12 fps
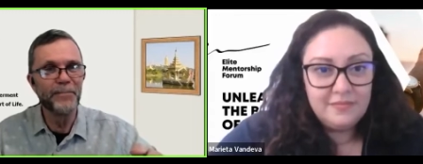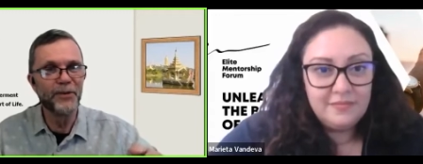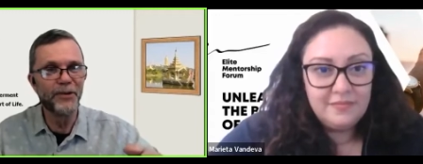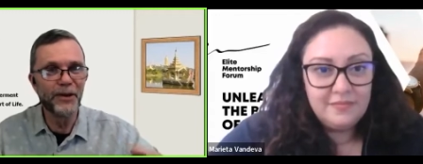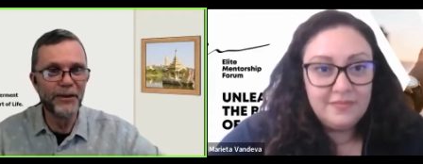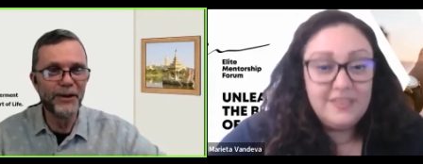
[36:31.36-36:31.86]

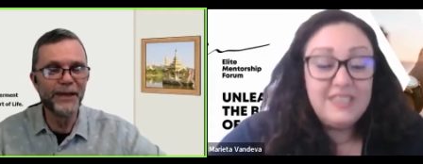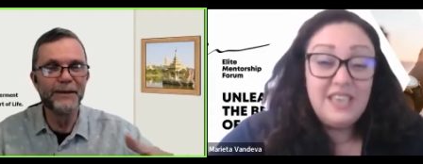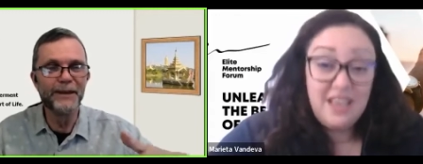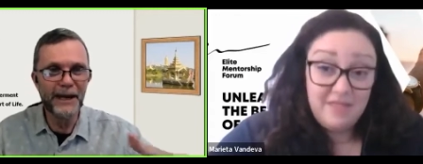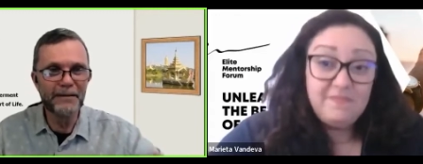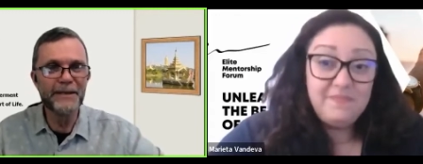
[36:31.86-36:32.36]
Speaker 1: so you
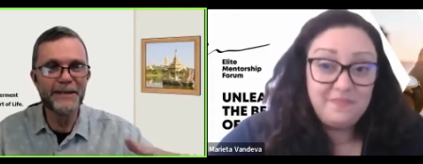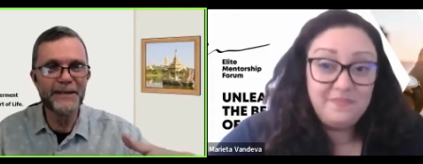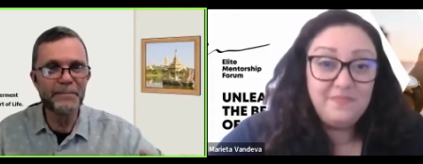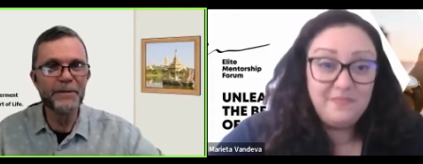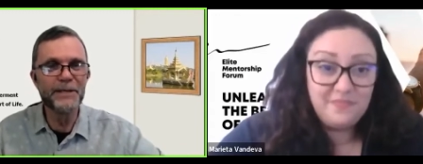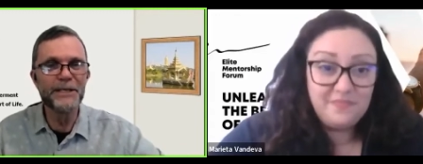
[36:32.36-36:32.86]
yeah. you have to
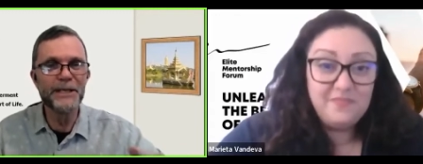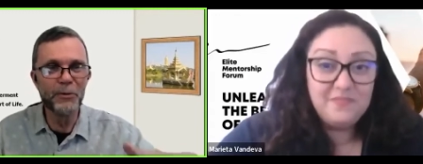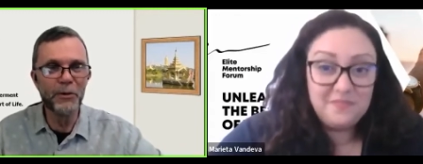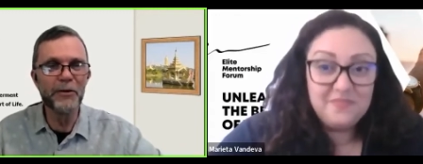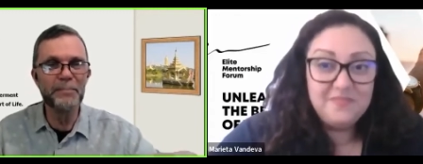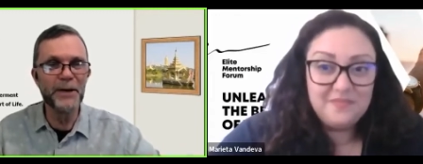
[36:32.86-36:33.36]
step into
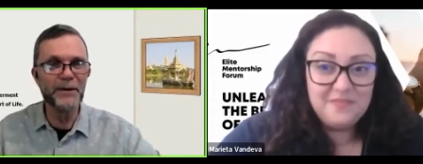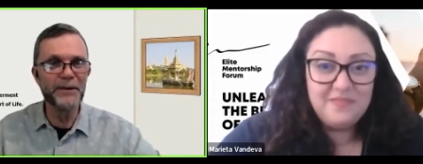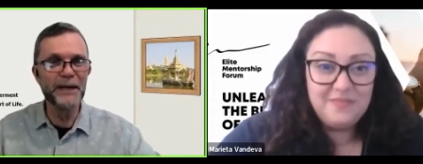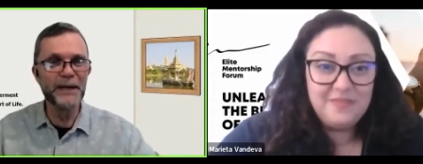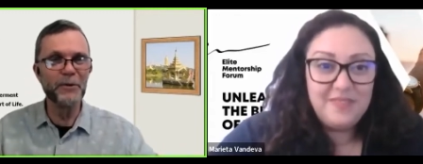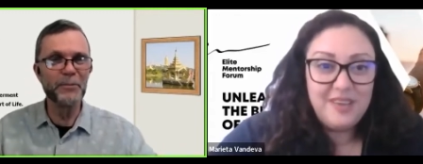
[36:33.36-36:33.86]
your warrior
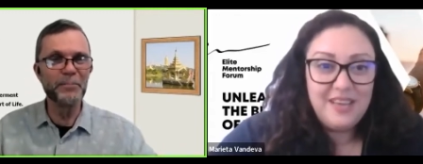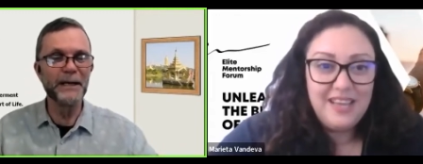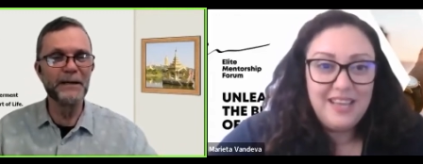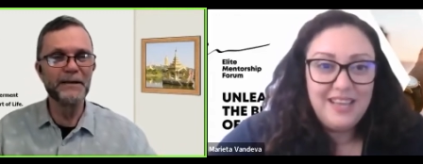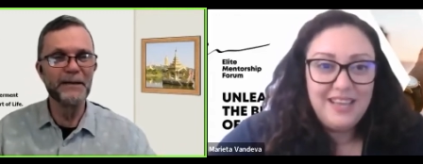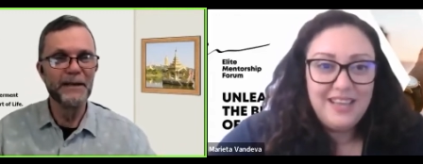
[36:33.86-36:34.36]
mode there a
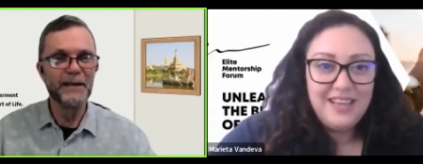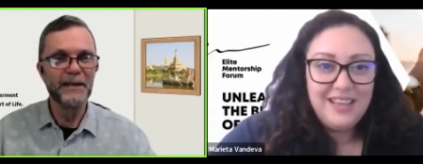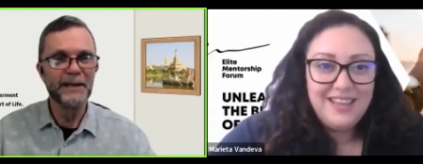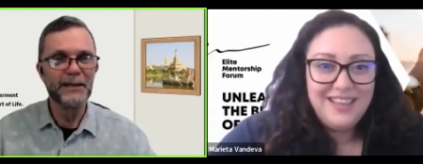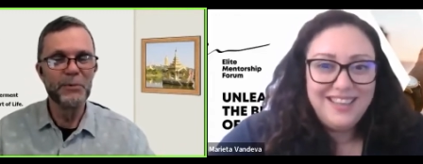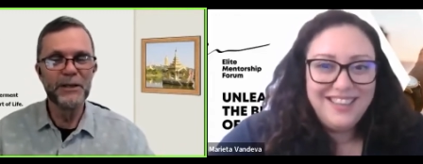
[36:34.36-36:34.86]
bit.
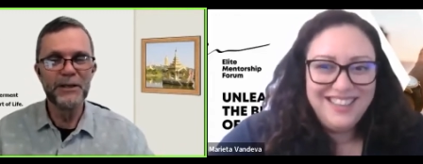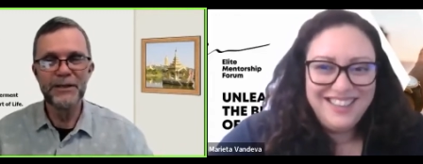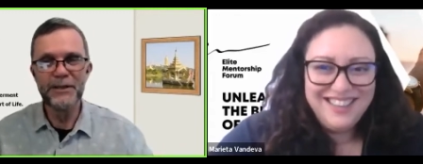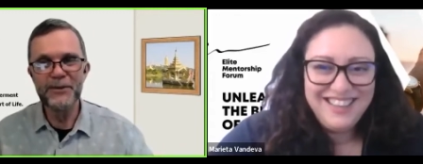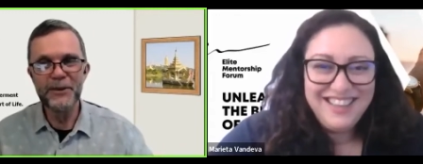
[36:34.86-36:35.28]
You want to